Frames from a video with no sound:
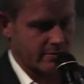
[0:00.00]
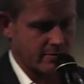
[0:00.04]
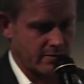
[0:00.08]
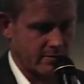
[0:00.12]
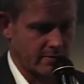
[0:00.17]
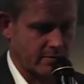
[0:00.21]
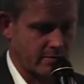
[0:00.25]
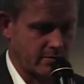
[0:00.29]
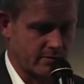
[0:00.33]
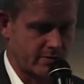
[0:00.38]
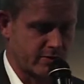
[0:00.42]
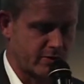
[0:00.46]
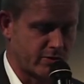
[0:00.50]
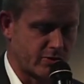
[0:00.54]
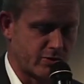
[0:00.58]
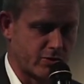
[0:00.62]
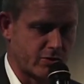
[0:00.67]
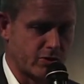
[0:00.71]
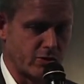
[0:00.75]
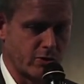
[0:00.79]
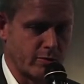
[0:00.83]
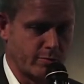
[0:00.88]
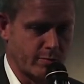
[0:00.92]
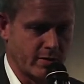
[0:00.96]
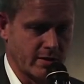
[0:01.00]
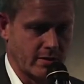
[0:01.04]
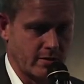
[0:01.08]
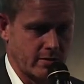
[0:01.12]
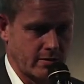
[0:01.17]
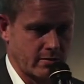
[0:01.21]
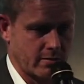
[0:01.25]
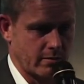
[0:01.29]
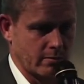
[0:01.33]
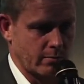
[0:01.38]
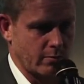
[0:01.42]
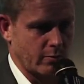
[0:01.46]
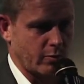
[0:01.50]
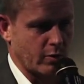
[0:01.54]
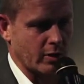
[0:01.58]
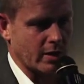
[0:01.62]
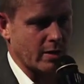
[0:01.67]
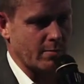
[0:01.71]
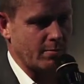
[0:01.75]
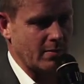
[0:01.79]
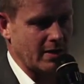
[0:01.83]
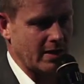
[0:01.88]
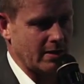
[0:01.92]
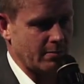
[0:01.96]
It's stupid. What I
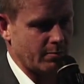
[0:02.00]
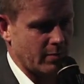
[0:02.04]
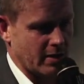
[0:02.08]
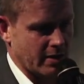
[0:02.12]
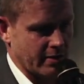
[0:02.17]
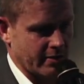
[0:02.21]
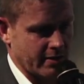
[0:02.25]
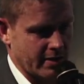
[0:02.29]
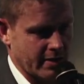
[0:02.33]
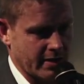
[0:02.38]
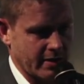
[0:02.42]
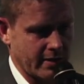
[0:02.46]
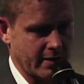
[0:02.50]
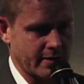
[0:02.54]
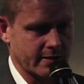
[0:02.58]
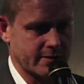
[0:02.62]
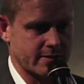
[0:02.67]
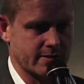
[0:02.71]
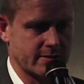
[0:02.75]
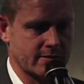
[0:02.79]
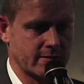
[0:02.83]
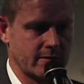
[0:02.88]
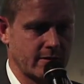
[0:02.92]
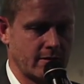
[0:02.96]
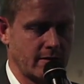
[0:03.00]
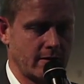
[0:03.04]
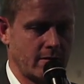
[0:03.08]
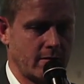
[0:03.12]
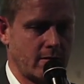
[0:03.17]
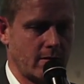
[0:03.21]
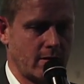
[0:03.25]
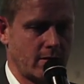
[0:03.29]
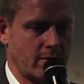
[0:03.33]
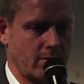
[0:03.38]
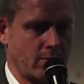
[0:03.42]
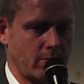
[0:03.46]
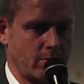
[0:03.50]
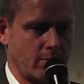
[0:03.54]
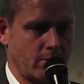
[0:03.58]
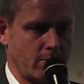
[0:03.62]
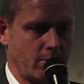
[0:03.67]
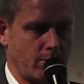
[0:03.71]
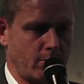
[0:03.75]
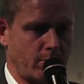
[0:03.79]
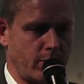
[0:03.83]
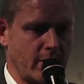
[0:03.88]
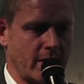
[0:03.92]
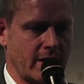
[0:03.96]
mean by that is
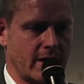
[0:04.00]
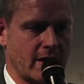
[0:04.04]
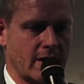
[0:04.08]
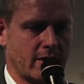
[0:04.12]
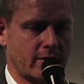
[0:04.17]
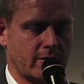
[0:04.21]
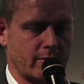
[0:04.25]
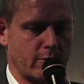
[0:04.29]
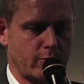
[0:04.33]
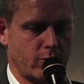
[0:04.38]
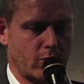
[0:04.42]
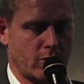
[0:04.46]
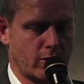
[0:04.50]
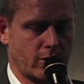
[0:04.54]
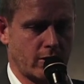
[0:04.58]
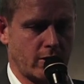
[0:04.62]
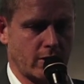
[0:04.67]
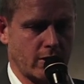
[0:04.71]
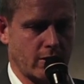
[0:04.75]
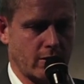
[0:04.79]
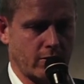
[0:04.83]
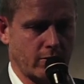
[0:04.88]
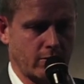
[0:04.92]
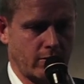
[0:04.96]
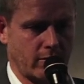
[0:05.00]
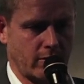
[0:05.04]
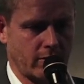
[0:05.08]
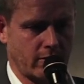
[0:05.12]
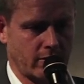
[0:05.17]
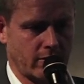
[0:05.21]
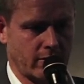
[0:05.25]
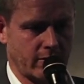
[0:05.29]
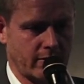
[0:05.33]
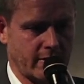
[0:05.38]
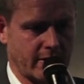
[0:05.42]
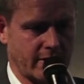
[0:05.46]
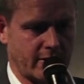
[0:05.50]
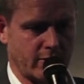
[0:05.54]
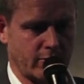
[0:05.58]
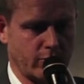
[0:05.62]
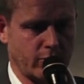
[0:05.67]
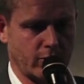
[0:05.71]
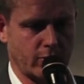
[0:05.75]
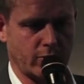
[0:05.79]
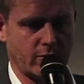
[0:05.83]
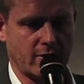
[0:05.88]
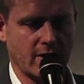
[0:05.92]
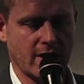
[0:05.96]
bring out the workload that you
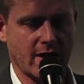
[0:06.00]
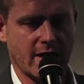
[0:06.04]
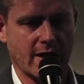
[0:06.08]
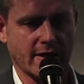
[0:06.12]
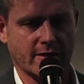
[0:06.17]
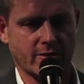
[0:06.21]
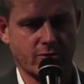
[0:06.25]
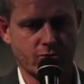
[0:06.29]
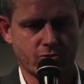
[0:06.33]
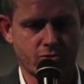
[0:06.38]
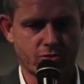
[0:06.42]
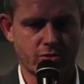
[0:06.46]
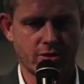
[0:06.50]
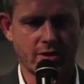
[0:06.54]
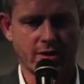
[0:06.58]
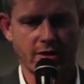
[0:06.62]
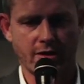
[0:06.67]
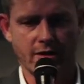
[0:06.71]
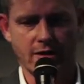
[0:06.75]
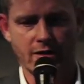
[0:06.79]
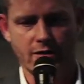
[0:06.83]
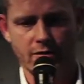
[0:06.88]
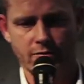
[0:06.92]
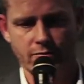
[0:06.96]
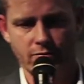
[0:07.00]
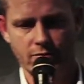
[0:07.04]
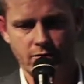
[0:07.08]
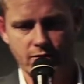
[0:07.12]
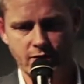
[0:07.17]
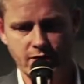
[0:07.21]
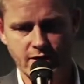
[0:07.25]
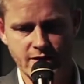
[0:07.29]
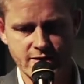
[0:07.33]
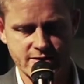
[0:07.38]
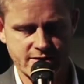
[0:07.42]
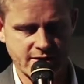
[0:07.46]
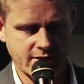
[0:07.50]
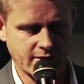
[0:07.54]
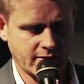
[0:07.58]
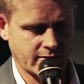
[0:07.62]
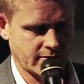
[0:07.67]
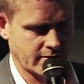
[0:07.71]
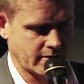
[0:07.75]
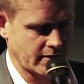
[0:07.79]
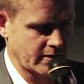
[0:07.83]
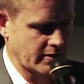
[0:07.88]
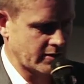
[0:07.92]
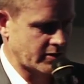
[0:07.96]
would like to try out. Is it
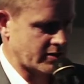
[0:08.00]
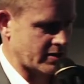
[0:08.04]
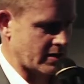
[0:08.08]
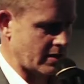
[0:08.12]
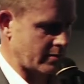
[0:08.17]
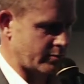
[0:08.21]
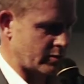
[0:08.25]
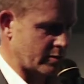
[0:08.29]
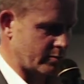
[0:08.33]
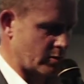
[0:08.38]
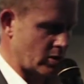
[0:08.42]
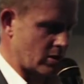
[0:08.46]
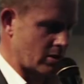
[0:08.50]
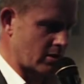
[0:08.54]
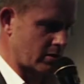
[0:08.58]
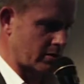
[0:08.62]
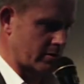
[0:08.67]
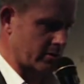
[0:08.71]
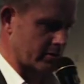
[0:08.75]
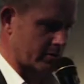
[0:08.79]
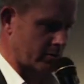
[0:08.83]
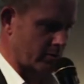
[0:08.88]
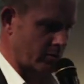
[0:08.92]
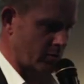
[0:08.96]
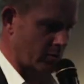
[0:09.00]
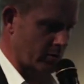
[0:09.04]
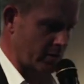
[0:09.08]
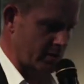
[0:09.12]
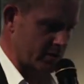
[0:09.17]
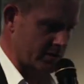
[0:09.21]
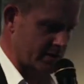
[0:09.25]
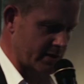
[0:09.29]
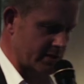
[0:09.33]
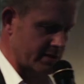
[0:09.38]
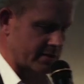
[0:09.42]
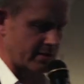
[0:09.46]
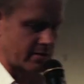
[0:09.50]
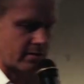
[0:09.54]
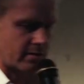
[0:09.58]
time to market, or is it